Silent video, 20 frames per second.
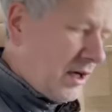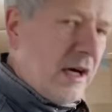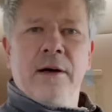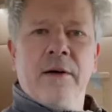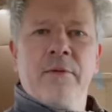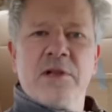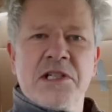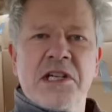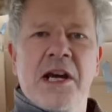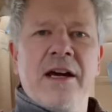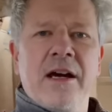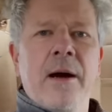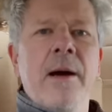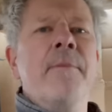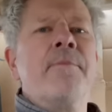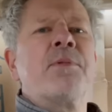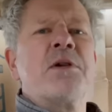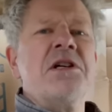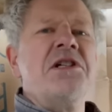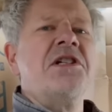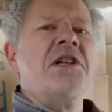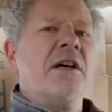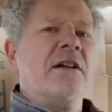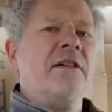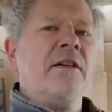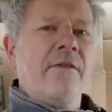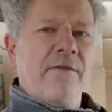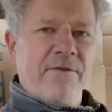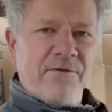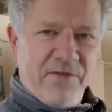I will say I
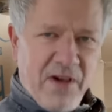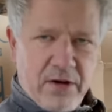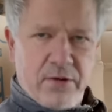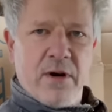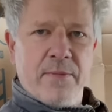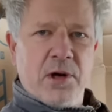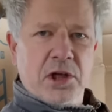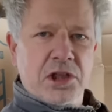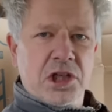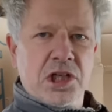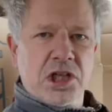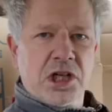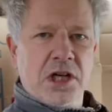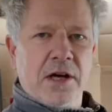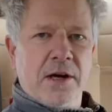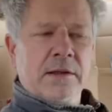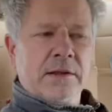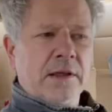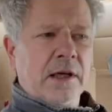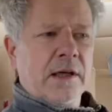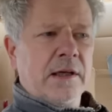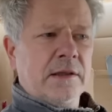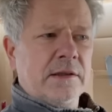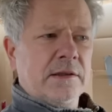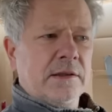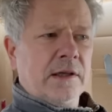appreciate very much the,